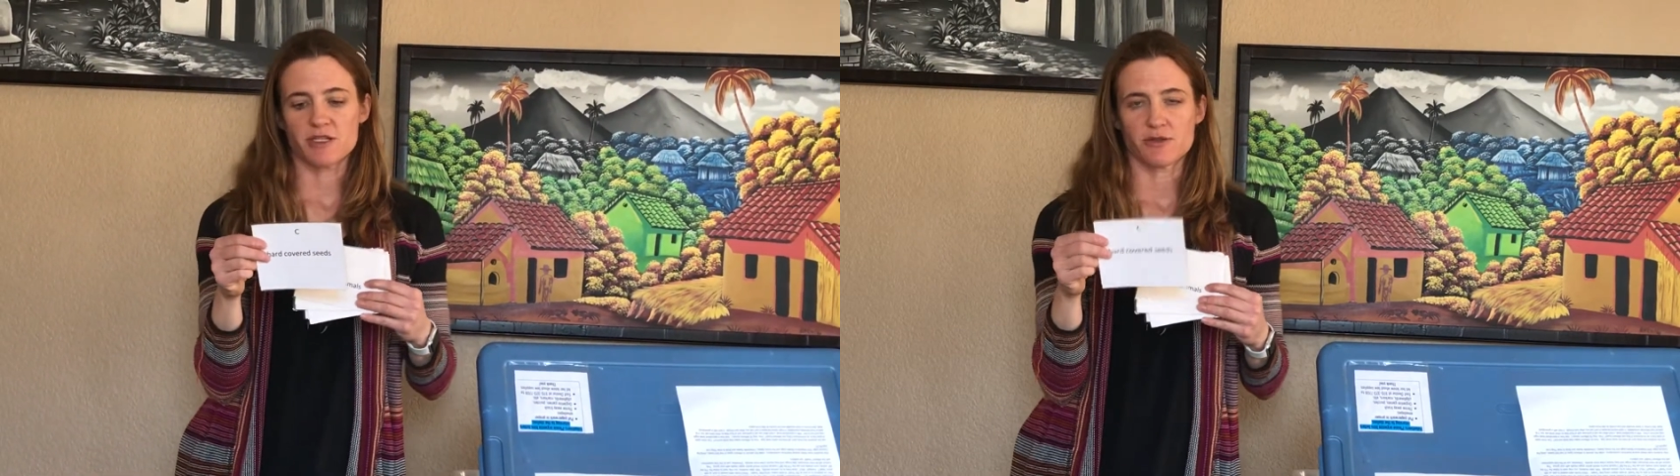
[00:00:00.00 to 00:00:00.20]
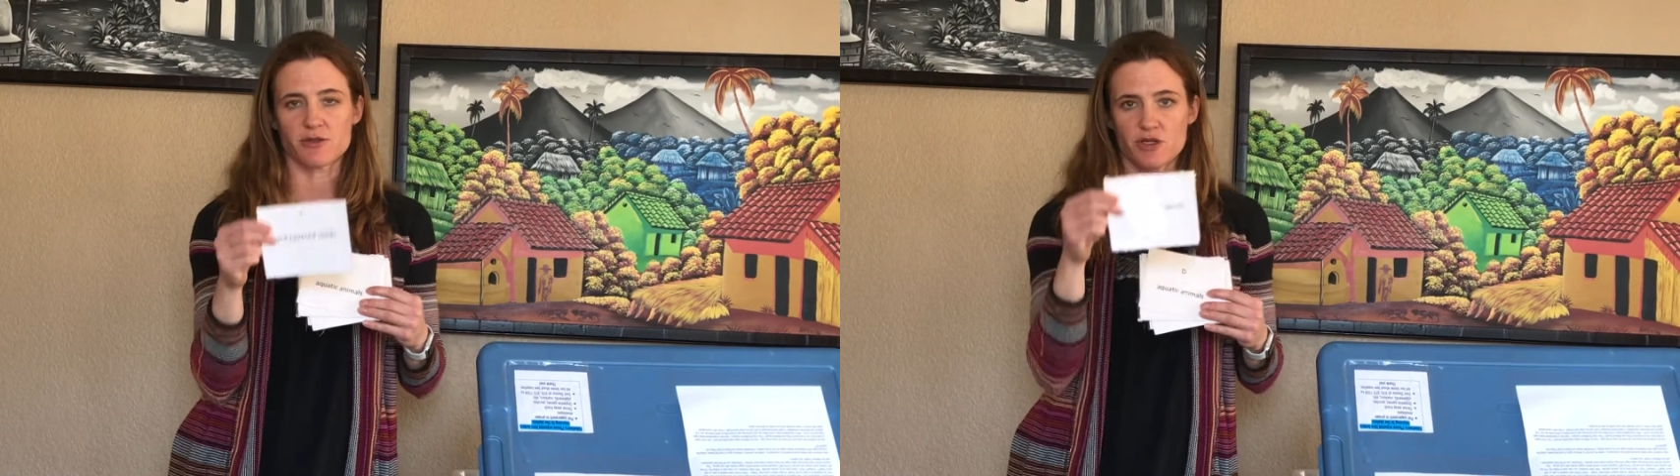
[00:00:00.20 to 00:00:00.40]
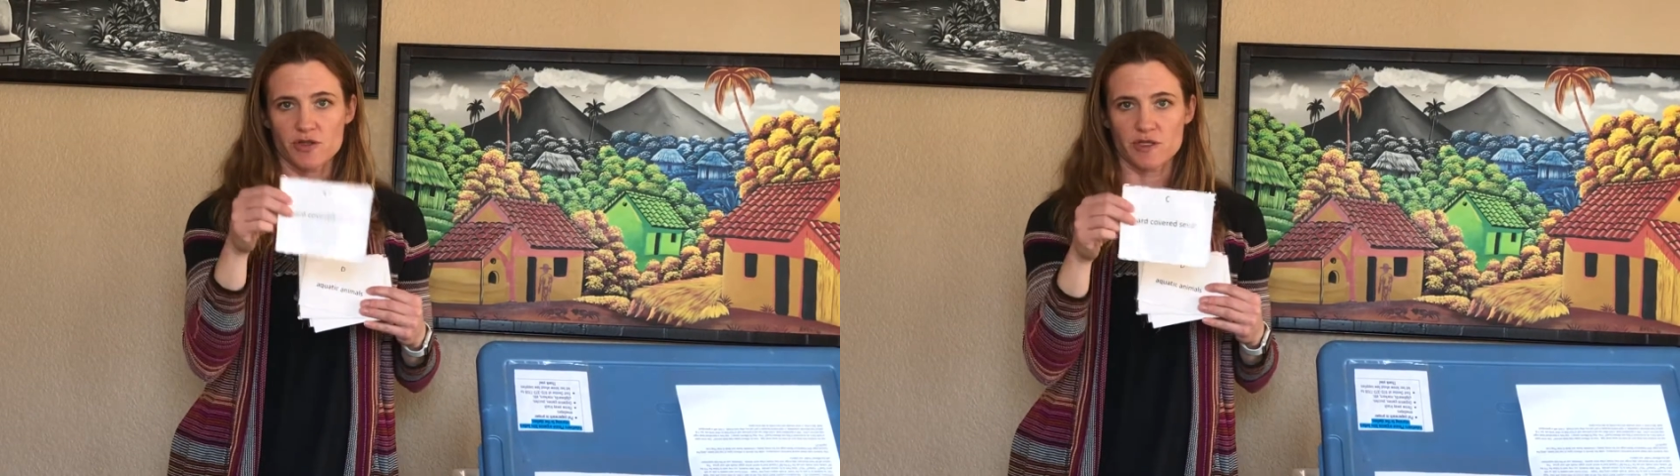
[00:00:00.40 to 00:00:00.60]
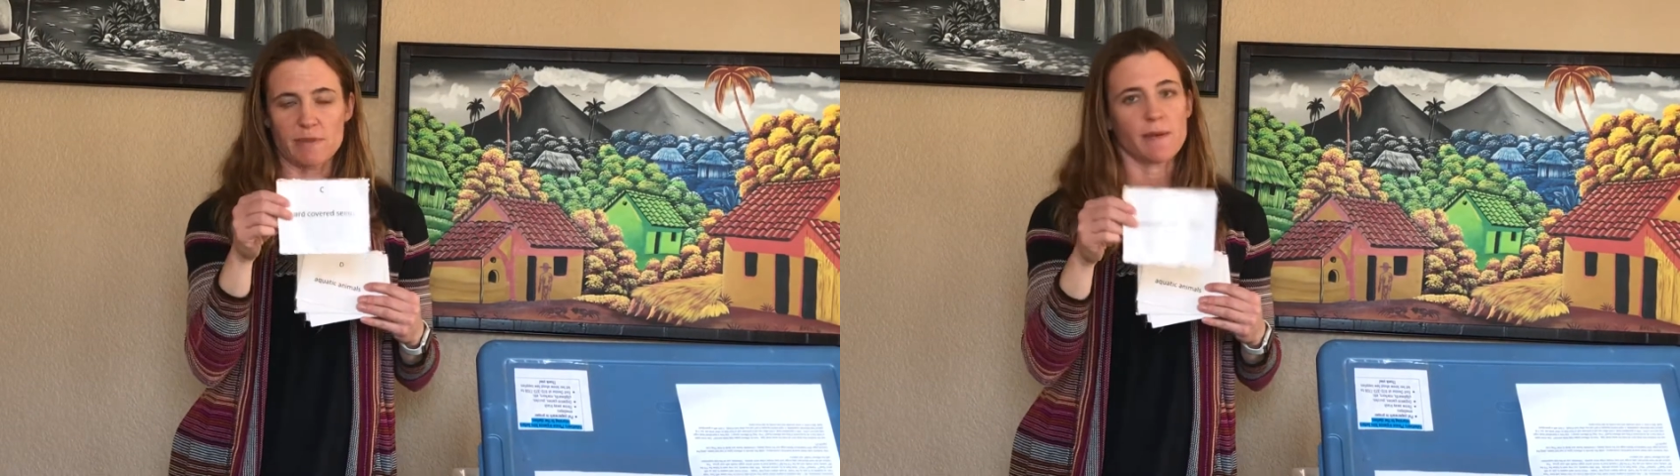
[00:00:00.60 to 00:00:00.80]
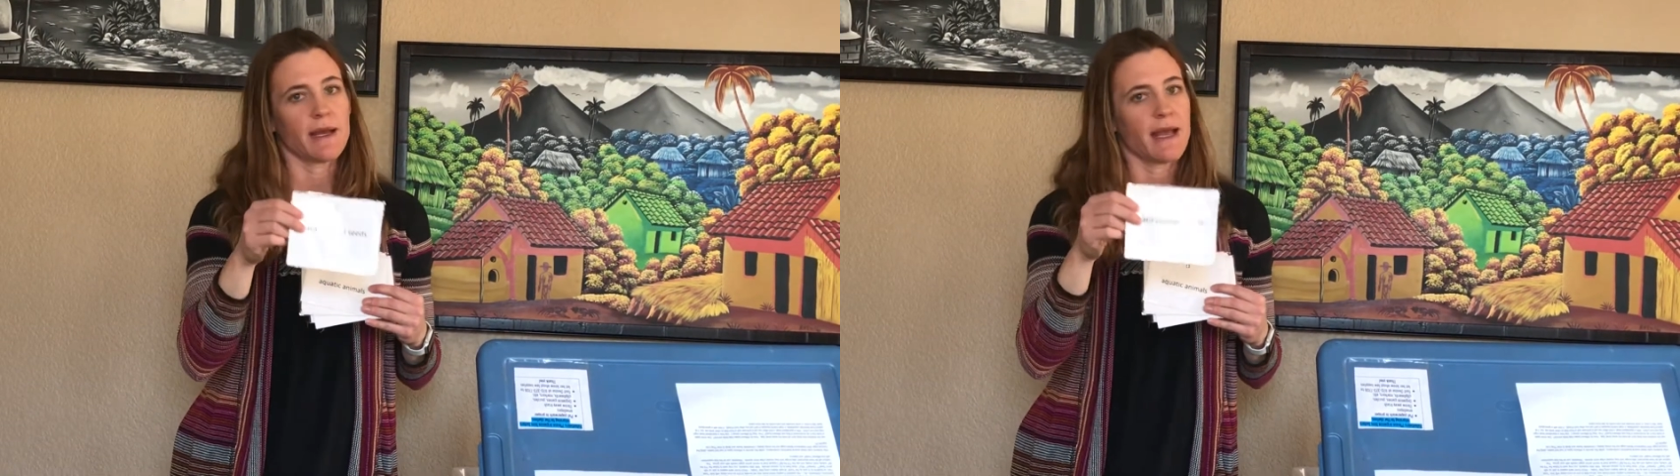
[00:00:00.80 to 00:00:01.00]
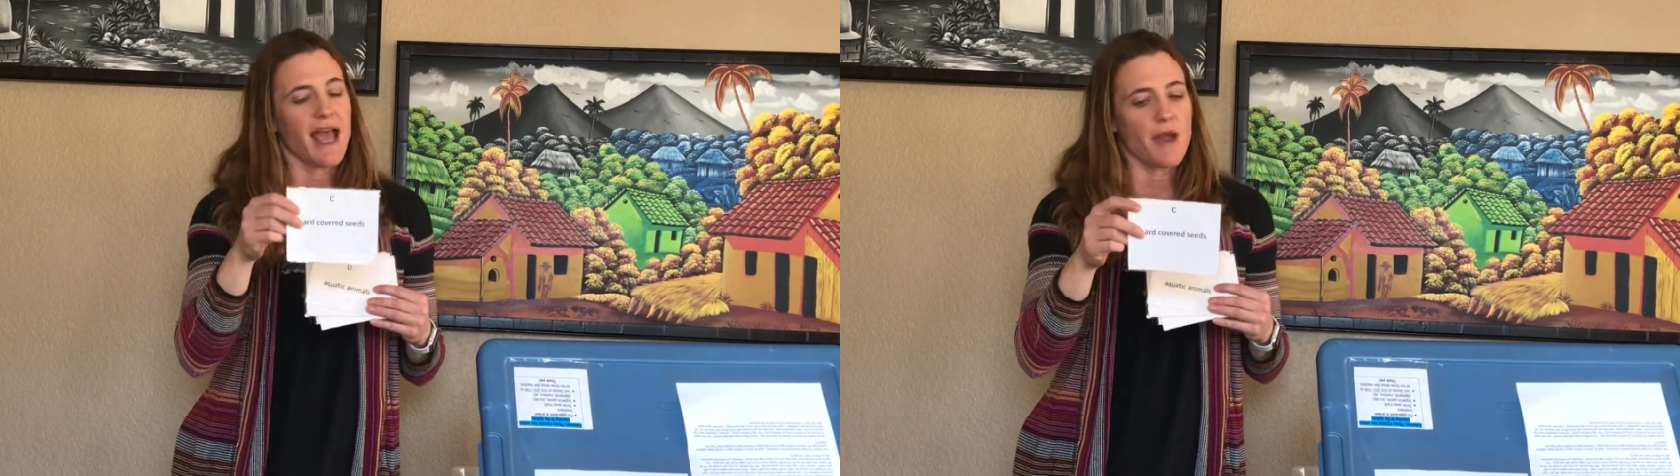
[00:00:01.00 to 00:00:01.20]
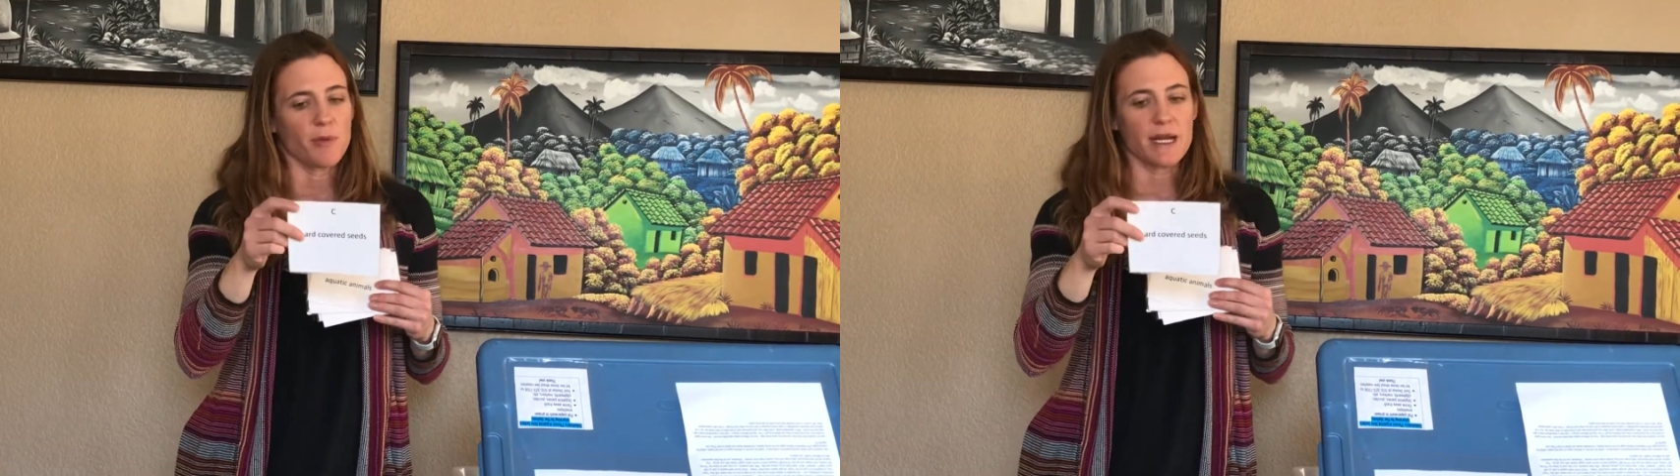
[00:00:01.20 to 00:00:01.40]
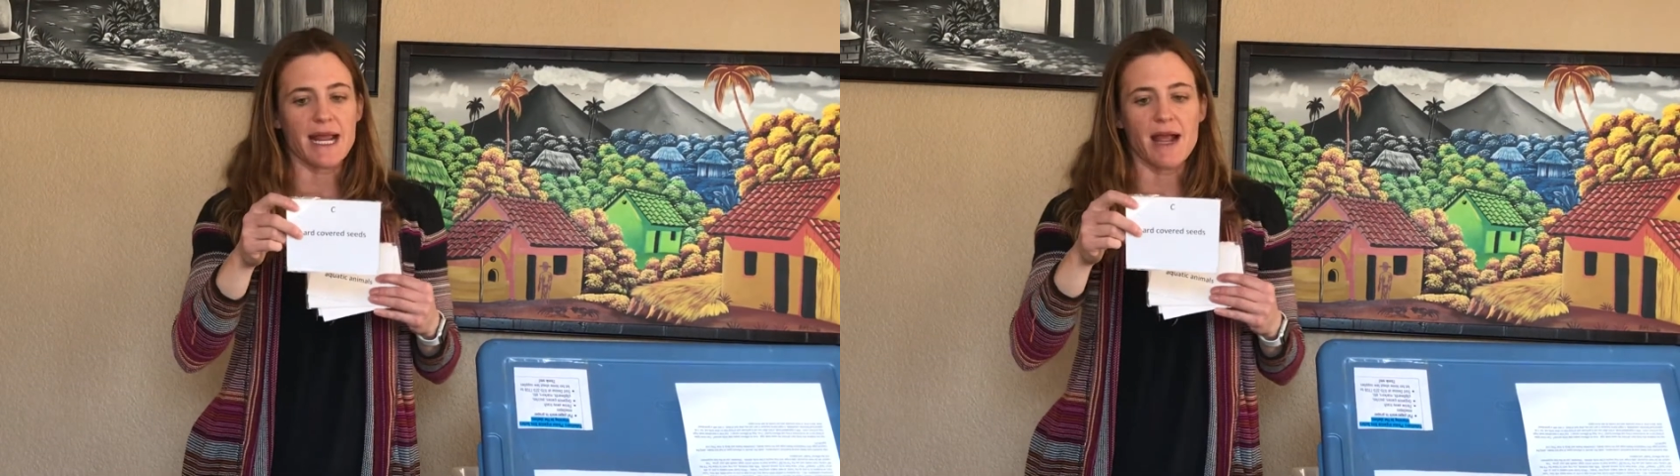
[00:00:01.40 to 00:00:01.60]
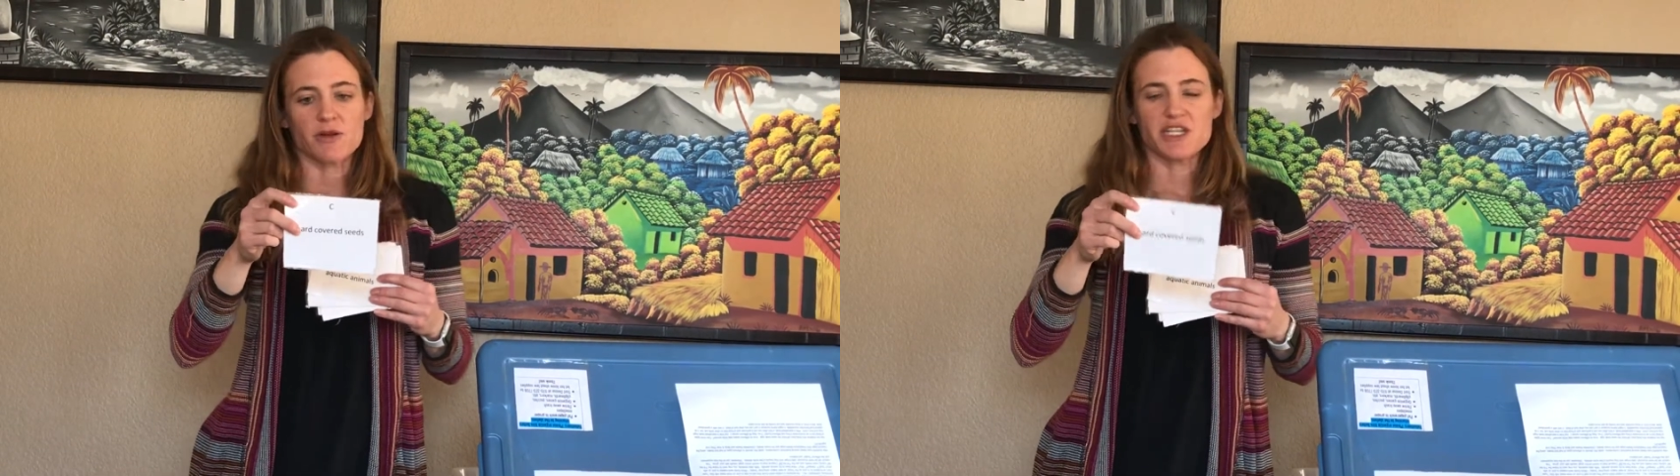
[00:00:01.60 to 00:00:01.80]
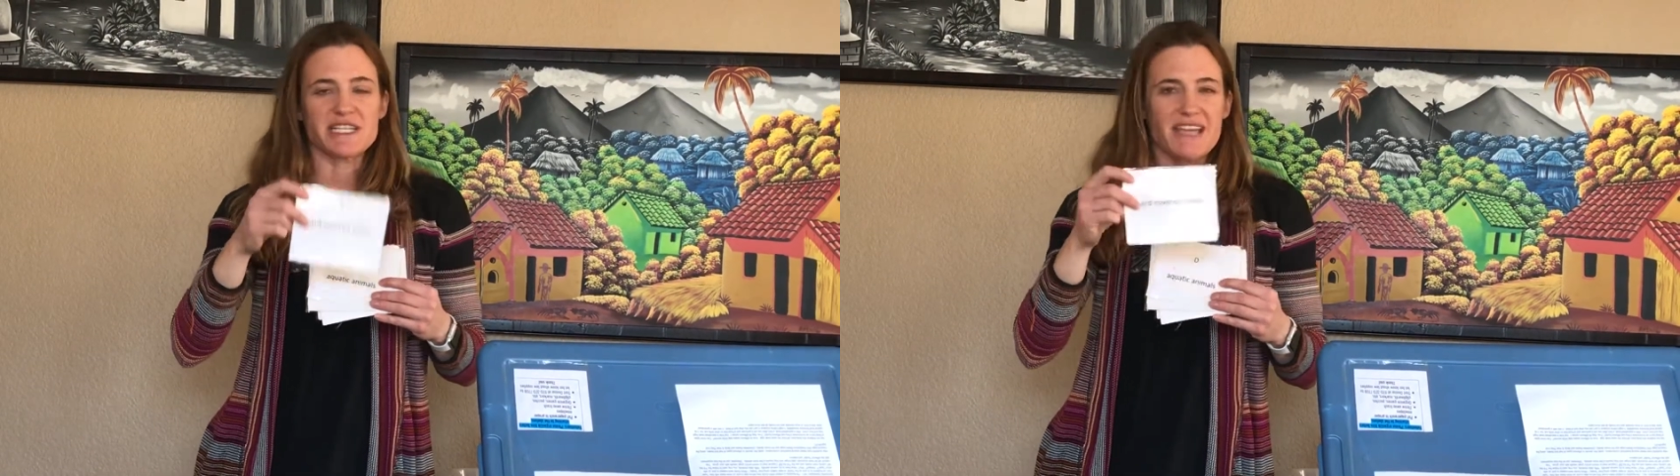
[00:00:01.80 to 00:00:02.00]
Those are usually pretty
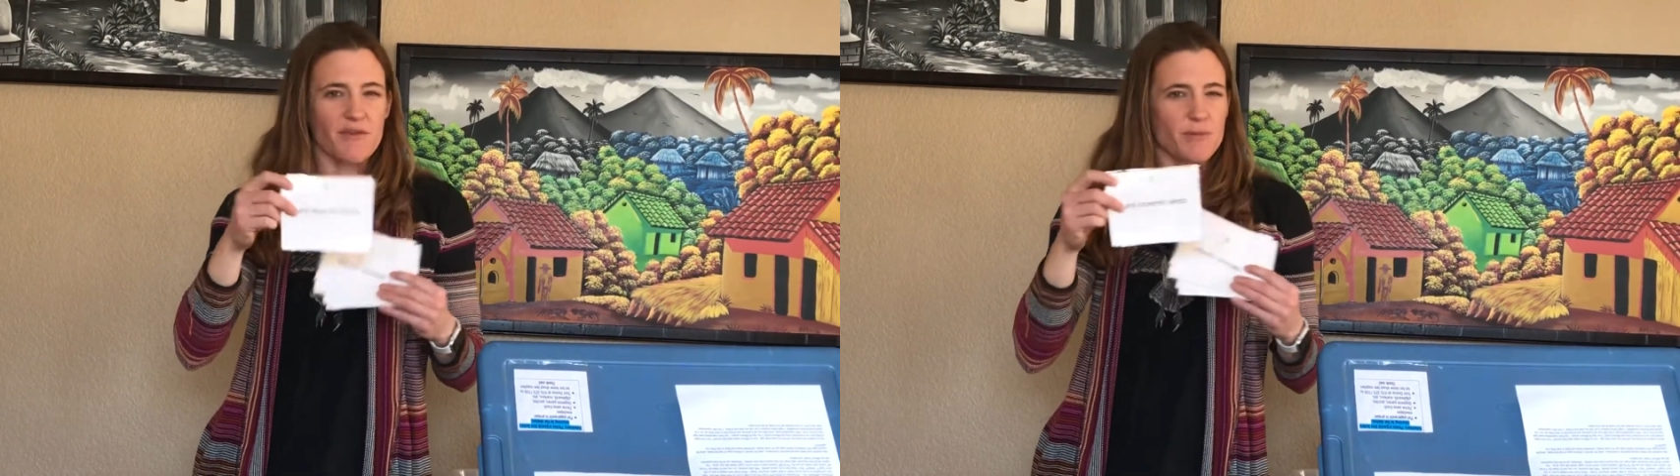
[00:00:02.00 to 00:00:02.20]
allergy safe,